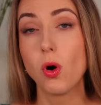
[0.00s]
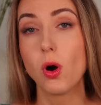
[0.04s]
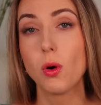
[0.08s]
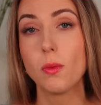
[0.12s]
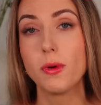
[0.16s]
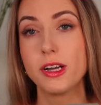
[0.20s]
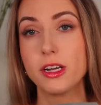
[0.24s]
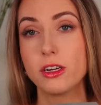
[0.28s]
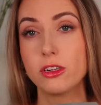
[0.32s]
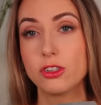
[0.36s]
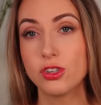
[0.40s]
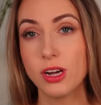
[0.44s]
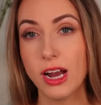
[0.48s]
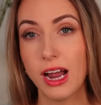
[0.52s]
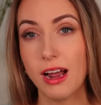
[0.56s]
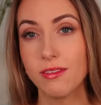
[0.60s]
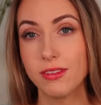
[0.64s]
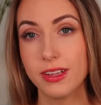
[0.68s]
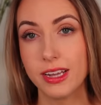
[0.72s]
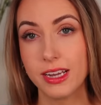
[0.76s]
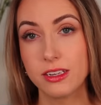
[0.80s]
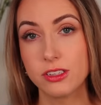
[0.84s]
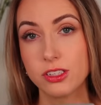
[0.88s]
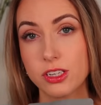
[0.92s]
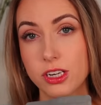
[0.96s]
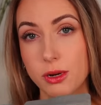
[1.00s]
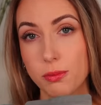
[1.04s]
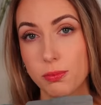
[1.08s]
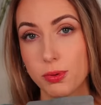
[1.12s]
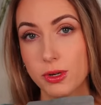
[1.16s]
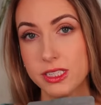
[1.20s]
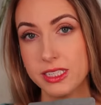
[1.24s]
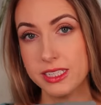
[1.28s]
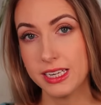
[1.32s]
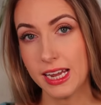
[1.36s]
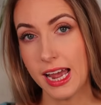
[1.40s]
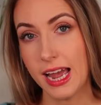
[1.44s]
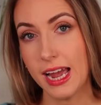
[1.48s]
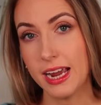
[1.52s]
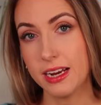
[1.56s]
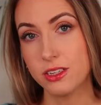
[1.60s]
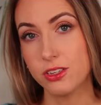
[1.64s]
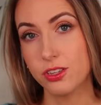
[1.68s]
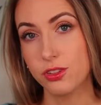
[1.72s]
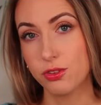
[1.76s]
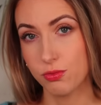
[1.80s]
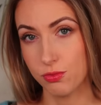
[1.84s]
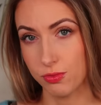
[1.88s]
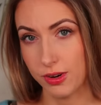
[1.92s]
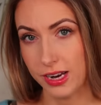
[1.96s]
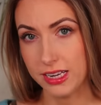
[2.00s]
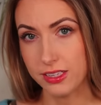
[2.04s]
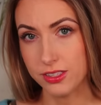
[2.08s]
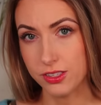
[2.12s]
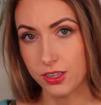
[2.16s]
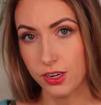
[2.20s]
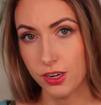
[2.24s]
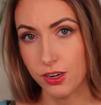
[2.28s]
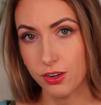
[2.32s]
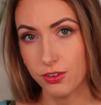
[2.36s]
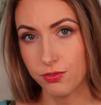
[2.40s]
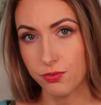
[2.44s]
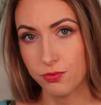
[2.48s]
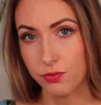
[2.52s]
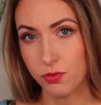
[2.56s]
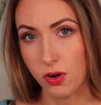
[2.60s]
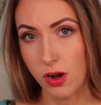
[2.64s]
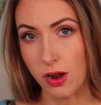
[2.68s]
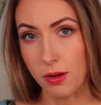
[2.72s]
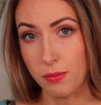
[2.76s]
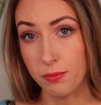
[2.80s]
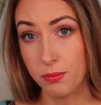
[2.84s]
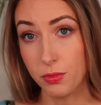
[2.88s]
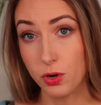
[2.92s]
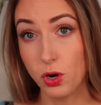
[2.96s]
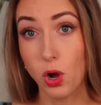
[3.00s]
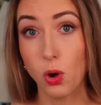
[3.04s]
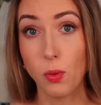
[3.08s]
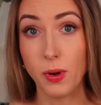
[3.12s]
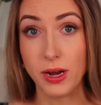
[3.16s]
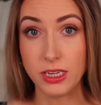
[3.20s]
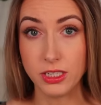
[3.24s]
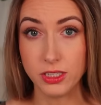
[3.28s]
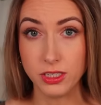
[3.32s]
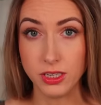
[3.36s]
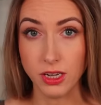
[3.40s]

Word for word: Or when you're traveling, it's gonna protect the razor from going